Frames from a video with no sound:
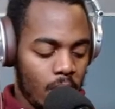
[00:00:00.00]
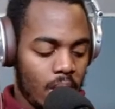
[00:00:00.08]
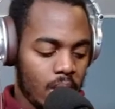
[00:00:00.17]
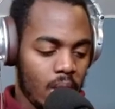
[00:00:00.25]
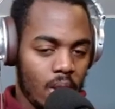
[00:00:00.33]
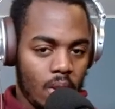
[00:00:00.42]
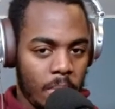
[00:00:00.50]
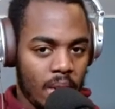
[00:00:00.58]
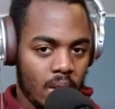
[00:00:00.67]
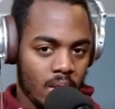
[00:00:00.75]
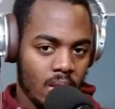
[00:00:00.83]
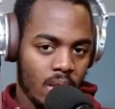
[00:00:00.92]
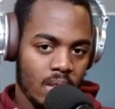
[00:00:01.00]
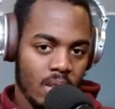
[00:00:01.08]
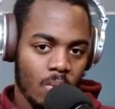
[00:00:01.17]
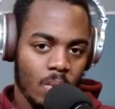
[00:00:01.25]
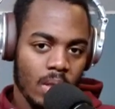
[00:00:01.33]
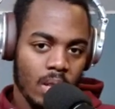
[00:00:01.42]
continue to be
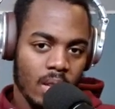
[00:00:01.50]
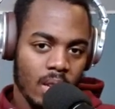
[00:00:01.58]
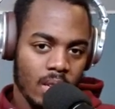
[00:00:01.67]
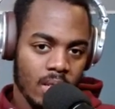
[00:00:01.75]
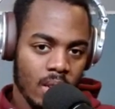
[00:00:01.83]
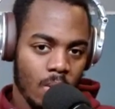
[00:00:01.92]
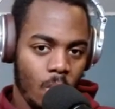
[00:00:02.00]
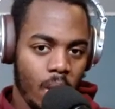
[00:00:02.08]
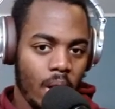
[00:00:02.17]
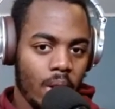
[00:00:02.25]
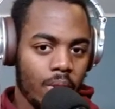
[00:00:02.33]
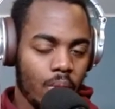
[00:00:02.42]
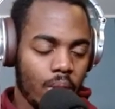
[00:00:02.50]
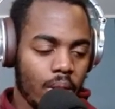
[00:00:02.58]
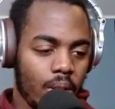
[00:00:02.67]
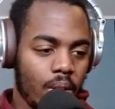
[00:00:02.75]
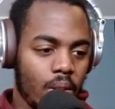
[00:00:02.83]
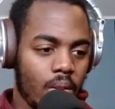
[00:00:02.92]
consistent with the things that we are doing.
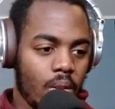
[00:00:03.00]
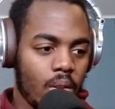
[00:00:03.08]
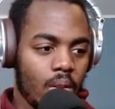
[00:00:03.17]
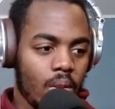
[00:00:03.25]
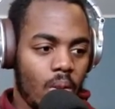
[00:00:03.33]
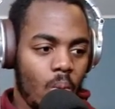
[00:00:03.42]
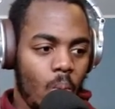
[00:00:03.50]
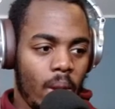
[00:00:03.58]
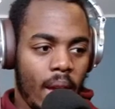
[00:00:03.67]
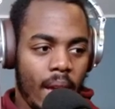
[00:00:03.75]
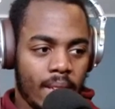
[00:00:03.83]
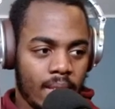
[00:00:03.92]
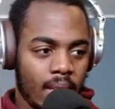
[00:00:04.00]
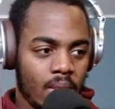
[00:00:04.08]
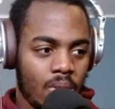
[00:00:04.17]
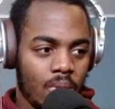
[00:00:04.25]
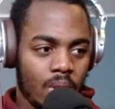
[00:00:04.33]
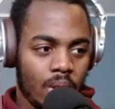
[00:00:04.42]
We ask that
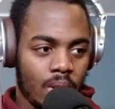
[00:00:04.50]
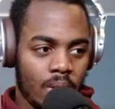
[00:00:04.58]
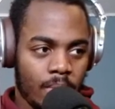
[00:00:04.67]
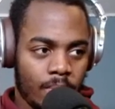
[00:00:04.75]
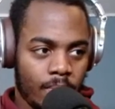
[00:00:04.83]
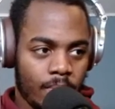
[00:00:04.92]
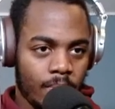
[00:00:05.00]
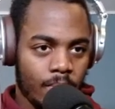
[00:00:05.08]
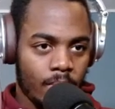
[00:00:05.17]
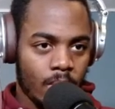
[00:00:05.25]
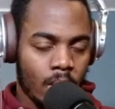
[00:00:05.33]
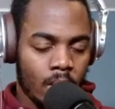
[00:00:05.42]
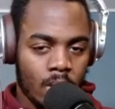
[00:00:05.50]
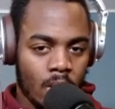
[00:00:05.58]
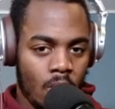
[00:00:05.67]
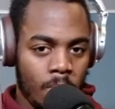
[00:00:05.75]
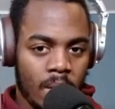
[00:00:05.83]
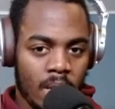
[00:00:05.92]
you just
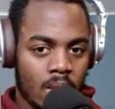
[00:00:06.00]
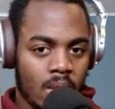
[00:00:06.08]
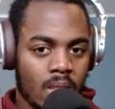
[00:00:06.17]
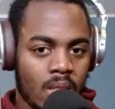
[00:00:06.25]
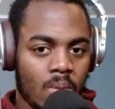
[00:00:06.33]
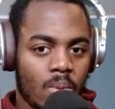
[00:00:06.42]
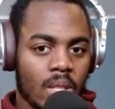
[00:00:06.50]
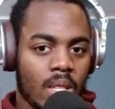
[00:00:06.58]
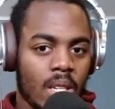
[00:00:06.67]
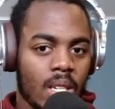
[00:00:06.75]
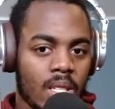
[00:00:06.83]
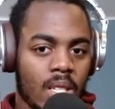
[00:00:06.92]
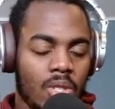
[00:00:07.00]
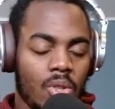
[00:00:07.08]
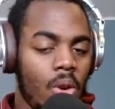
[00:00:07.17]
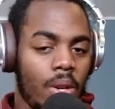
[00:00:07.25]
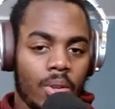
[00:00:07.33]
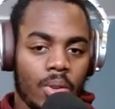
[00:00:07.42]
continue to be consistent with the things that you
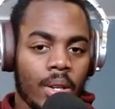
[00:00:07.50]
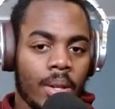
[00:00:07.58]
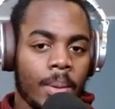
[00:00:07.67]
are doing.